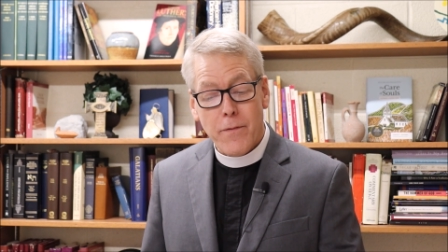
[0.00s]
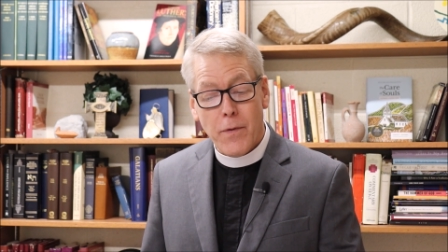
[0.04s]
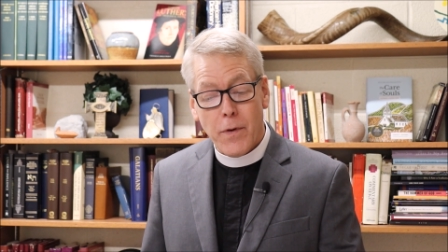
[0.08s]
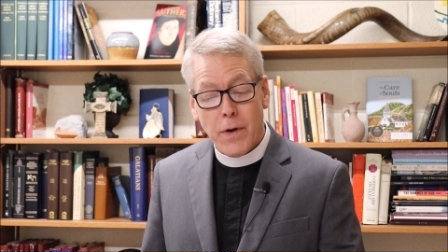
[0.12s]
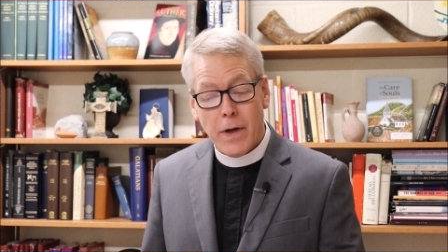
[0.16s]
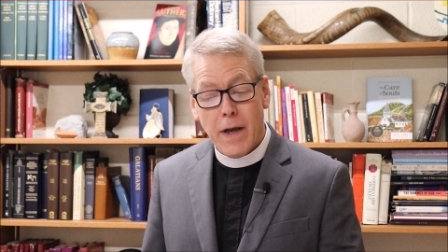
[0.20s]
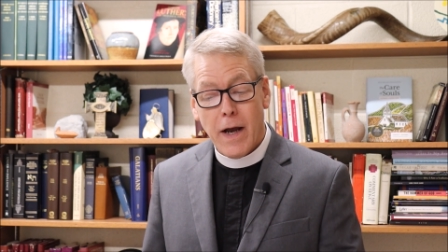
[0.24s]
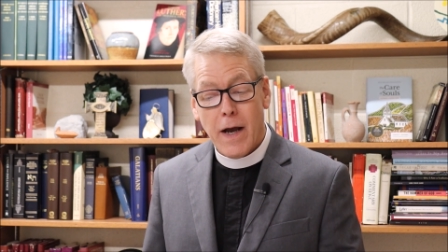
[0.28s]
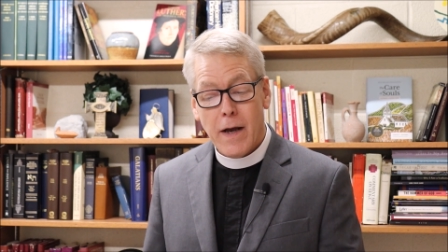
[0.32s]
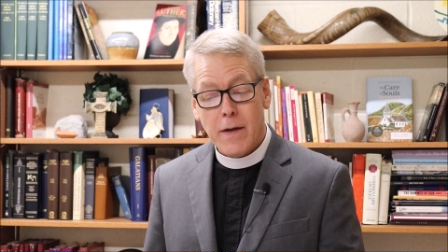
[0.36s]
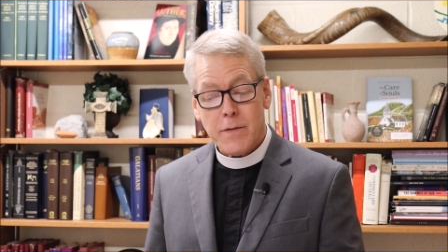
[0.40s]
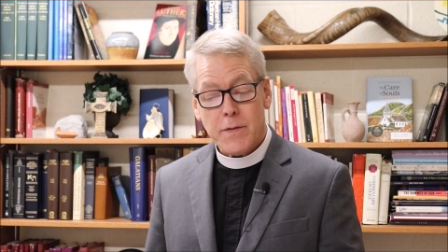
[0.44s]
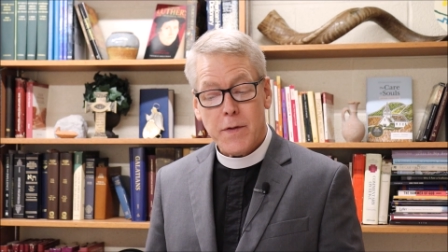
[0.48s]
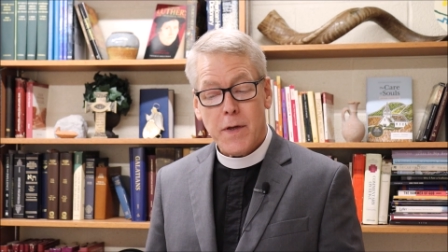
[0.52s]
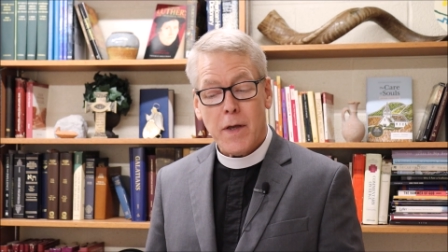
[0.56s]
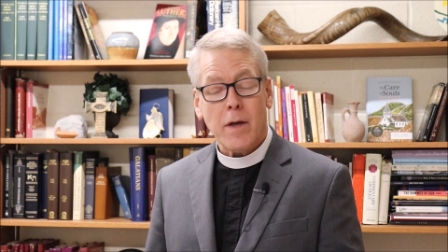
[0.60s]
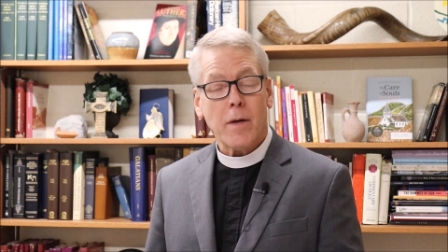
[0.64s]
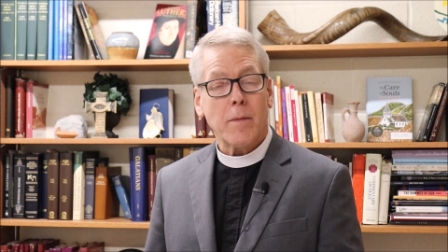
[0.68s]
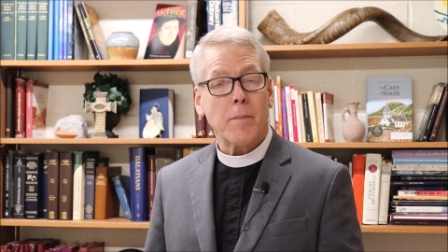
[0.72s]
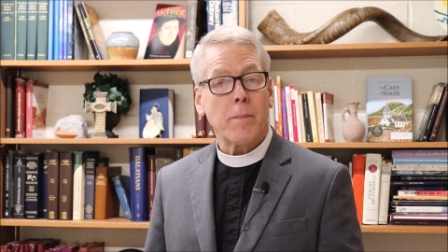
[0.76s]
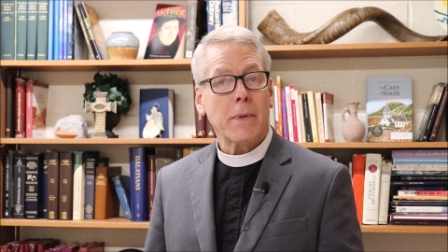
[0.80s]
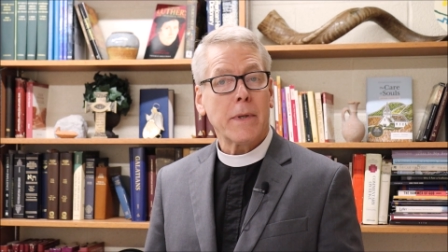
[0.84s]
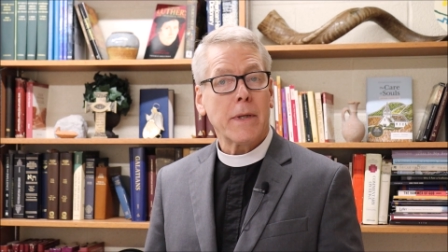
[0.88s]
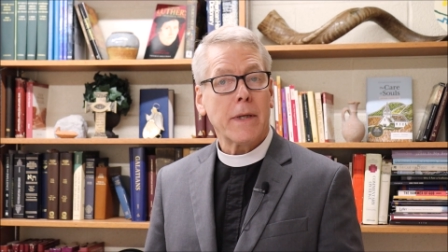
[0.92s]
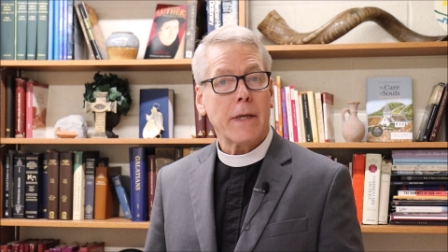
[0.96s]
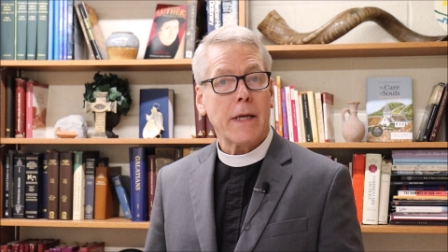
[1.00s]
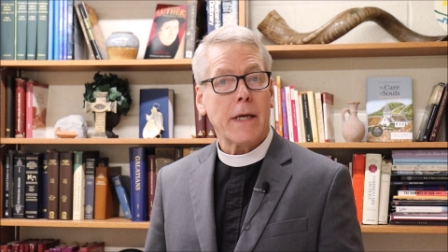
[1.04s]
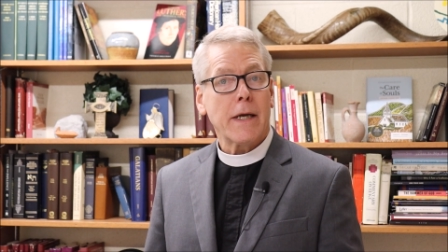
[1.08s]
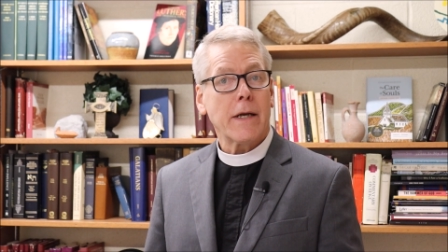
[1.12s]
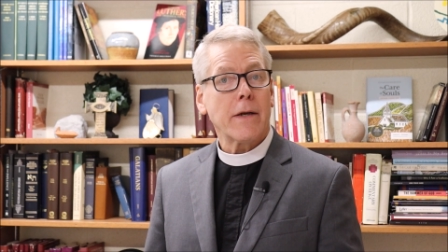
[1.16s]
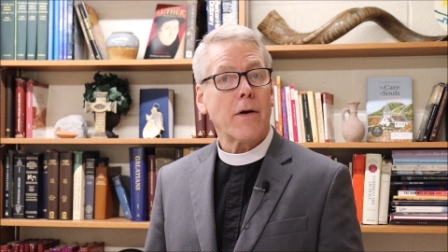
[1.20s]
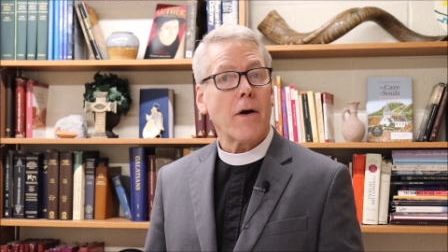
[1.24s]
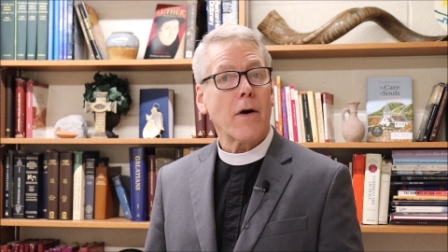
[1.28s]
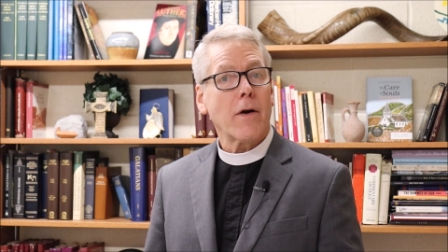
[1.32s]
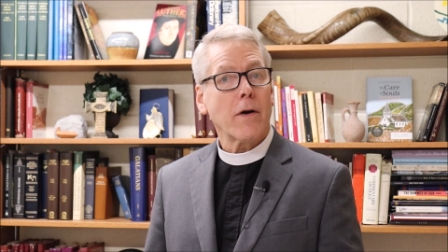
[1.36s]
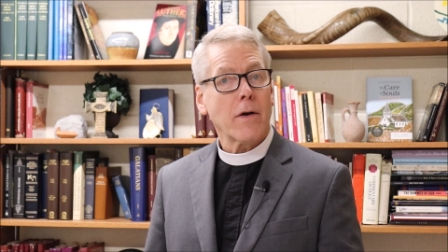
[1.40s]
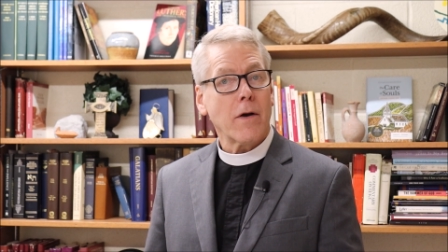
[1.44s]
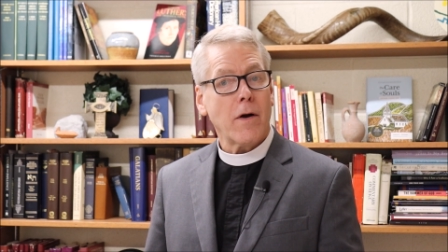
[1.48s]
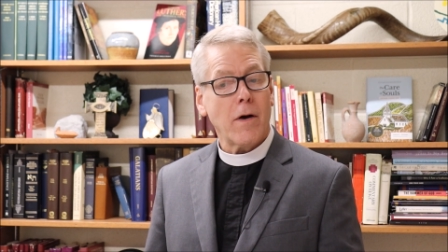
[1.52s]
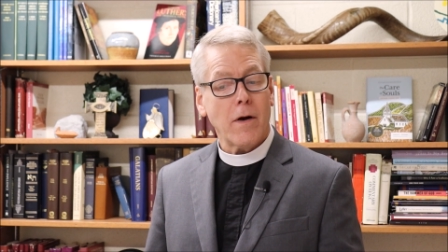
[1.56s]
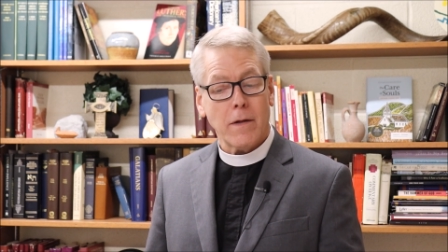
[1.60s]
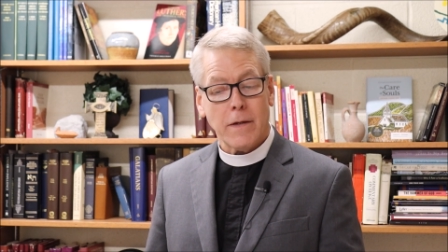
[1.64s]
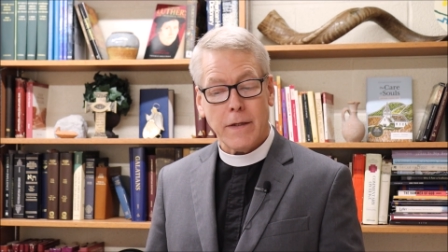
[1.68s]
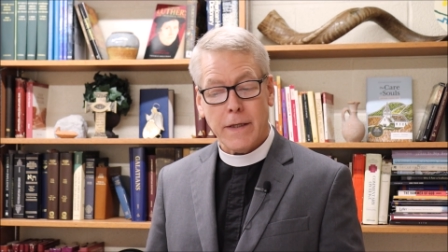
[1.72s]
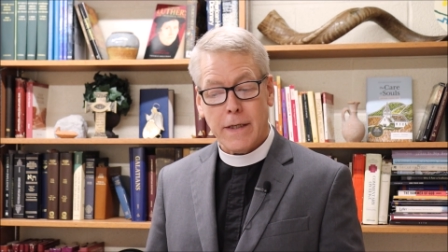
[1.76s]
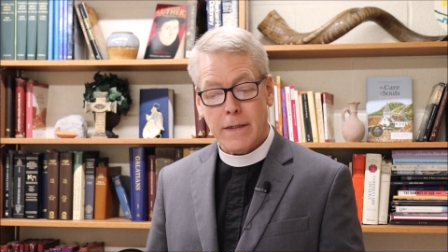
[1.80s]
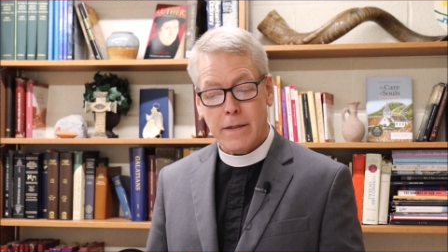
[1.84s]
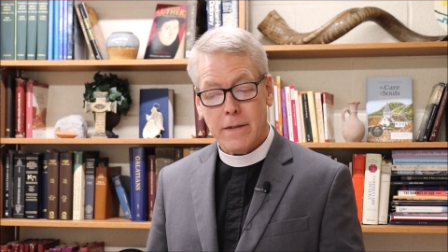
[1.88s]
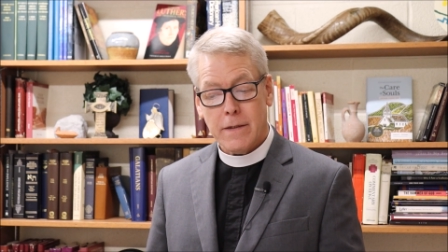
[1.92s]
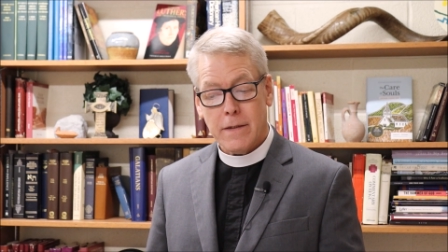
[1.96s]
for God's help in our
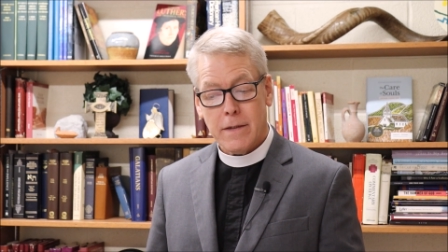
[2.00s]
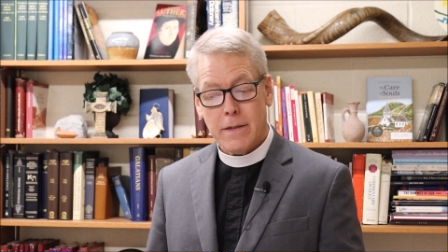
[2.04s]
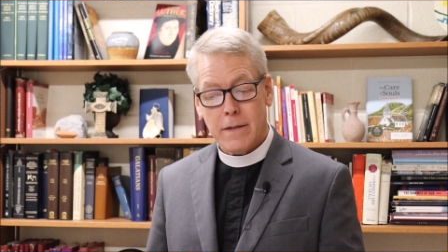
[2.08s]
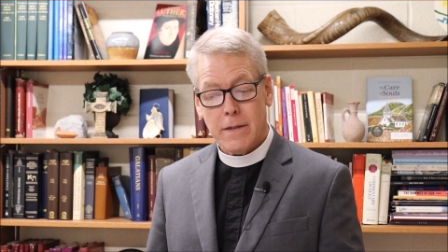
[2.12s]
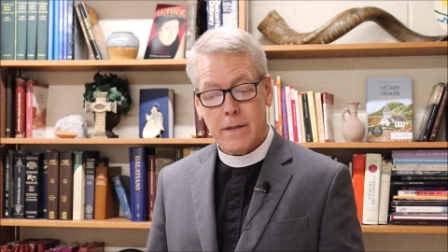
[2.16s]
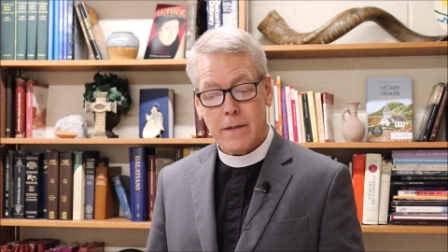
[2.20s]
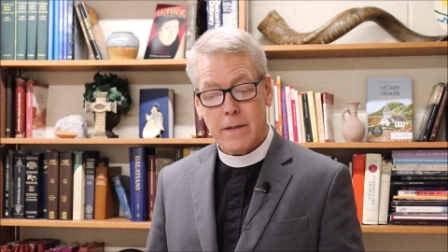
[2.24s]
calling